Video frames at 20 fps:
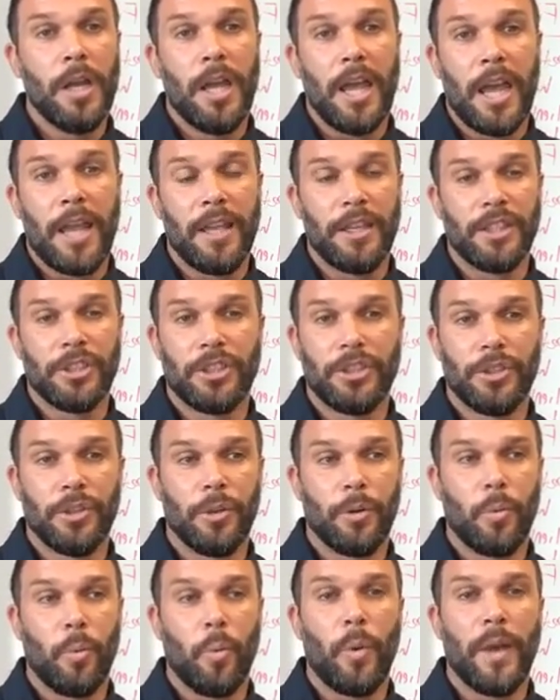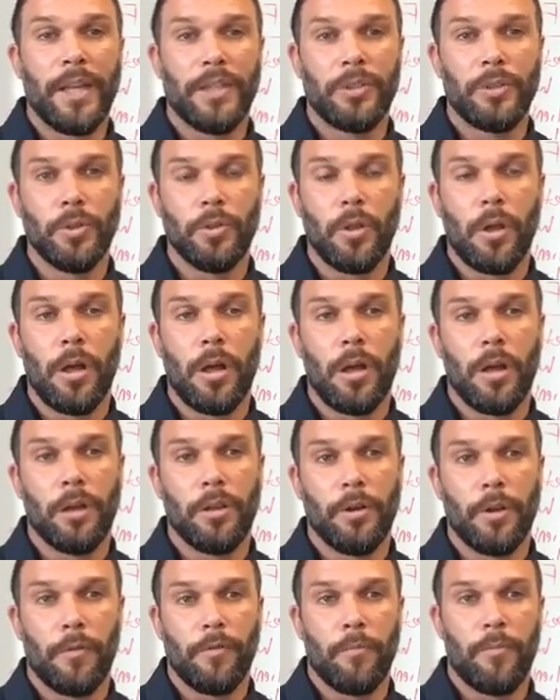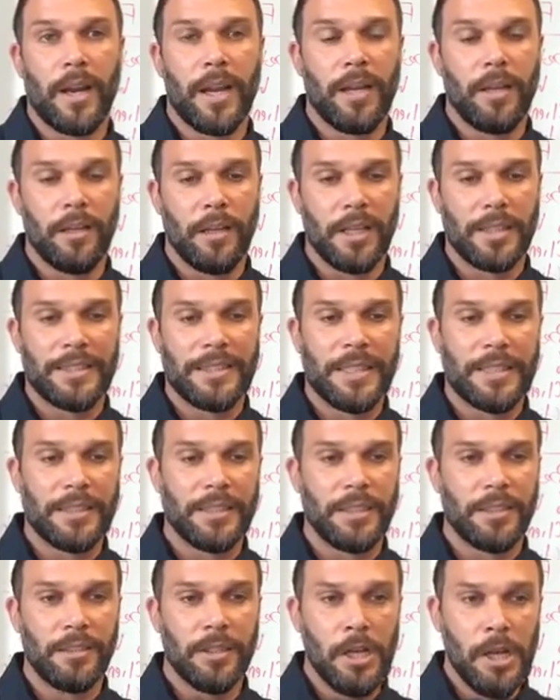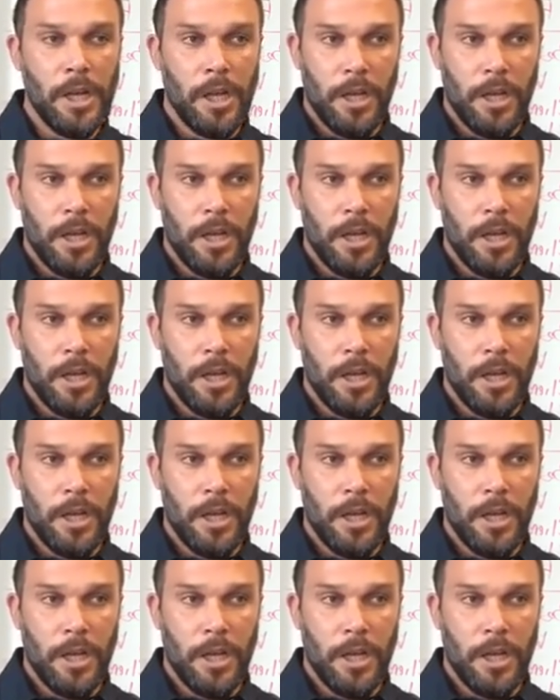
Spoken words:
and it just took way too long, for my assistant.